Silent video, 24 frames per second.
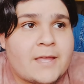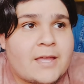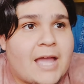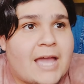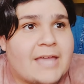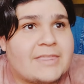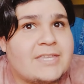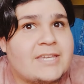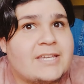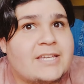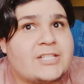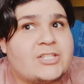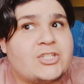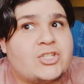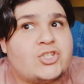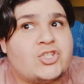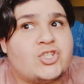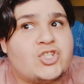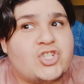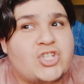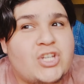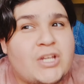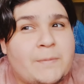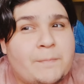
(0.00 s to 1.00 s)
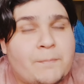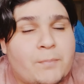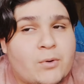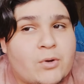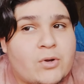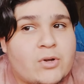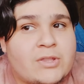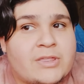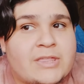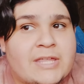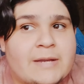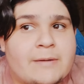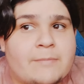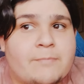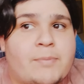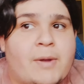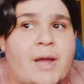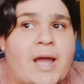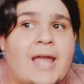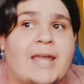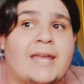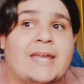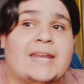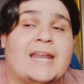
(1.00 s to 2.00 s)
I think it's cheaper than
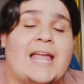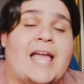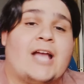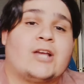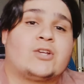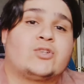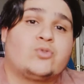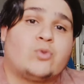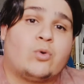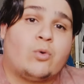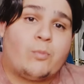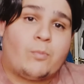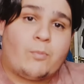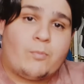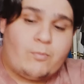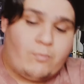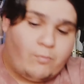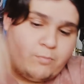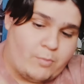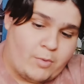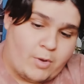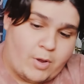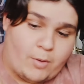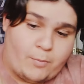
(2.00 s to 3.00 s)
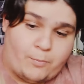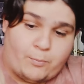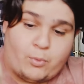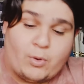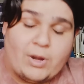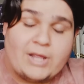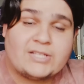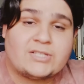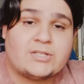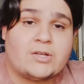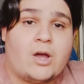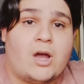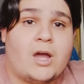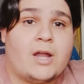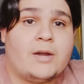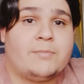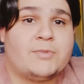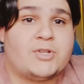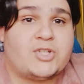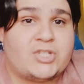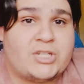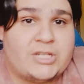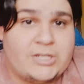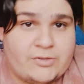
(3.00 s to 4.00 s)
buying an actual press-on
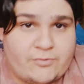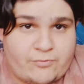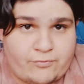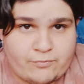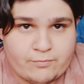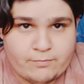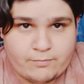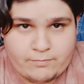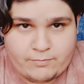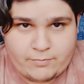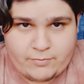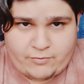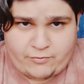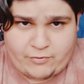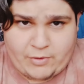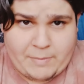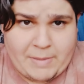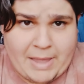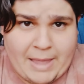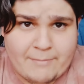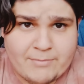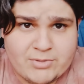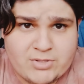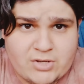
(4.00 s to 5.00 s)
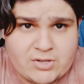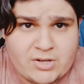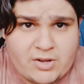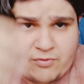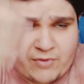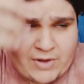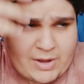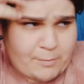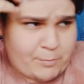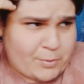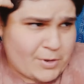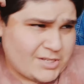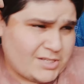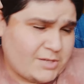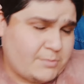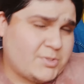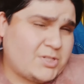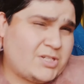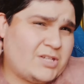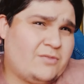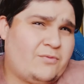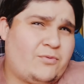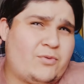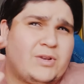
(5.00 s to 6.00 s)
machine from Amazon. You can find a press-on
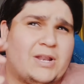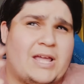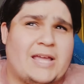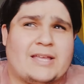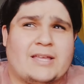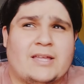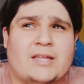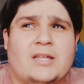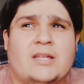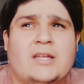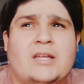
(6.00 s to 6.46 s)
machine for like